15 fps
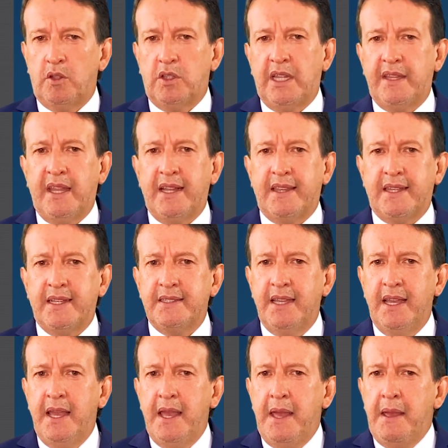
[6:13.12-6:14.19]
because as
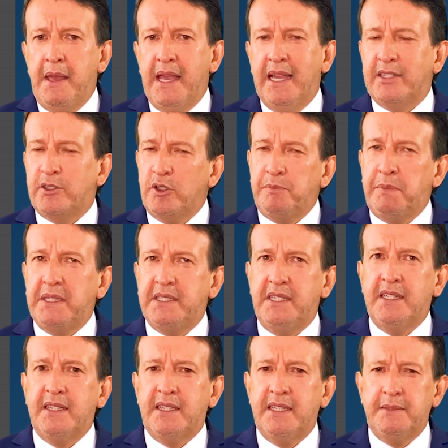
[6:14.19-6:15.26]
they really are
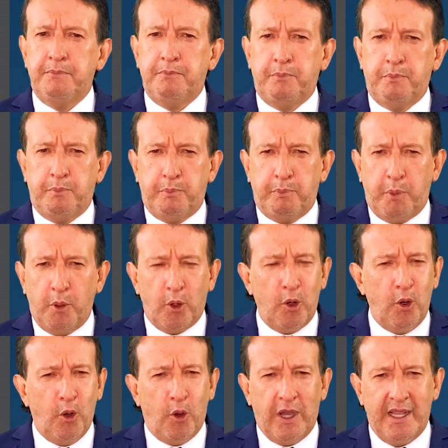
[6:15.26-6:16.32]
lenses that were tight
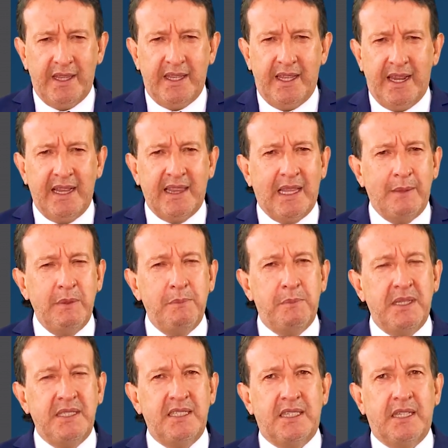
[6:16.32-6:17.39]
and the corneas had their
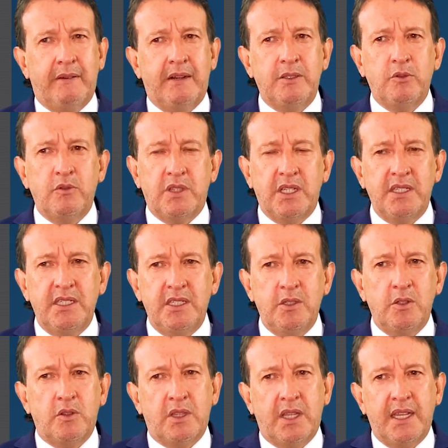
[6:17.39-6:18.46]
flattest meridian,
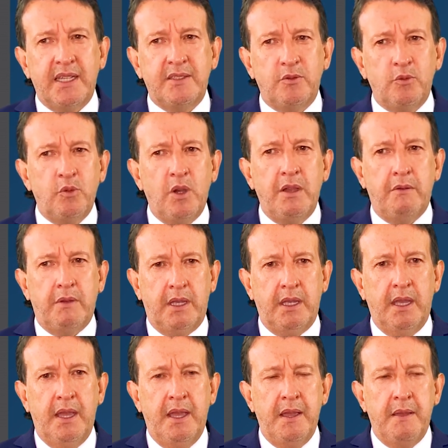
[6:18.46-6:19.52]
most are
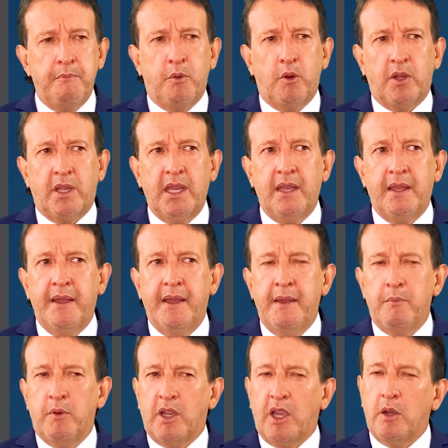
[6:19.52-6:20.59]
horizontal, because that
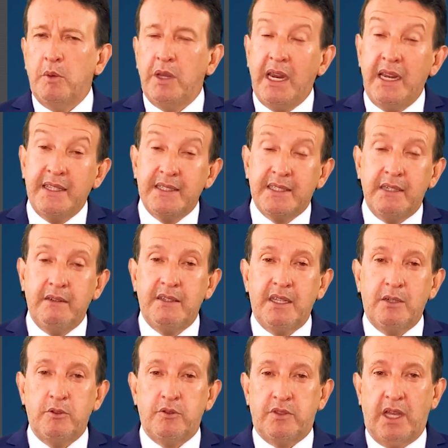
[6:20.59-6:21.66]
touch there
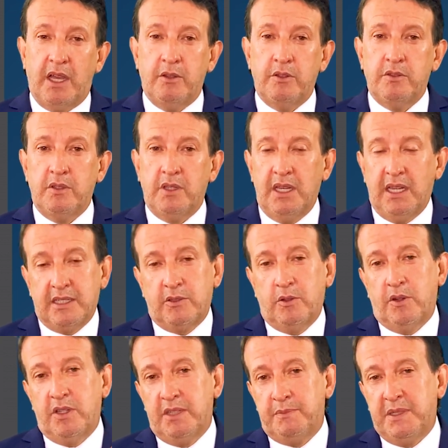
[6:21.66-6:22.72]
in which generates
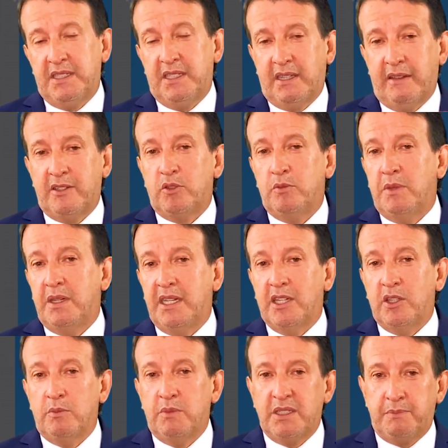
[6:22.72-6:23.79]
that
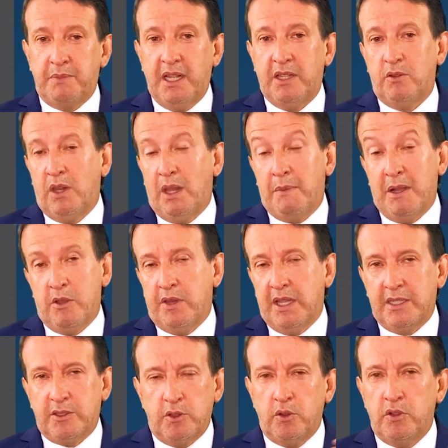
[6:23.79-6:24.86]
de-epithelialization
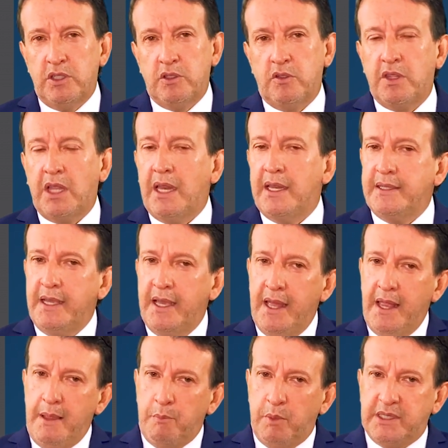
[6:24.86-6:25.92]
or that
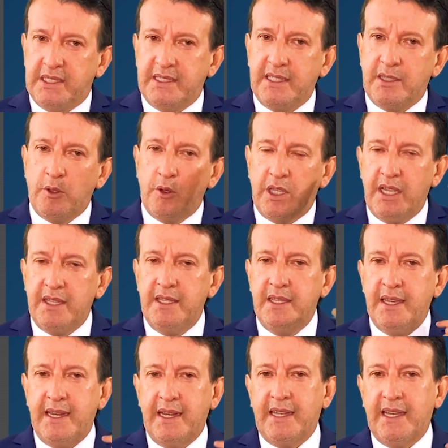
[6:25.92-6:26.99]
keratosis in this
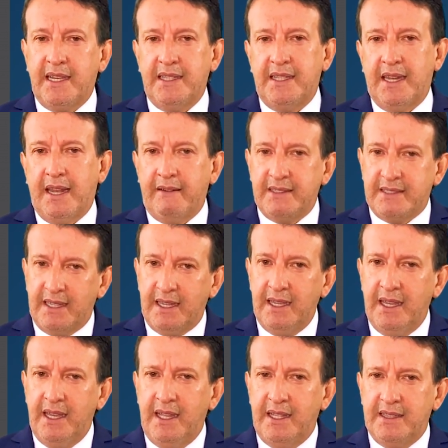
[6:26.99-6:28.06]
type of patients,
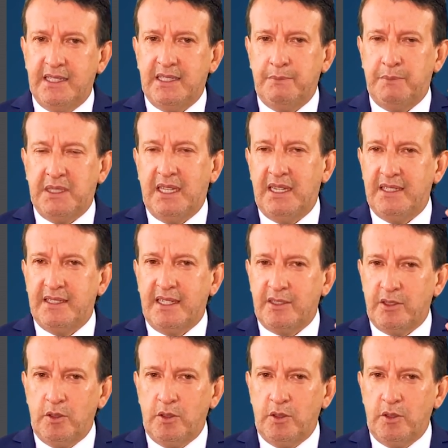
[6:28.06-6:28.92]
there was a distortion.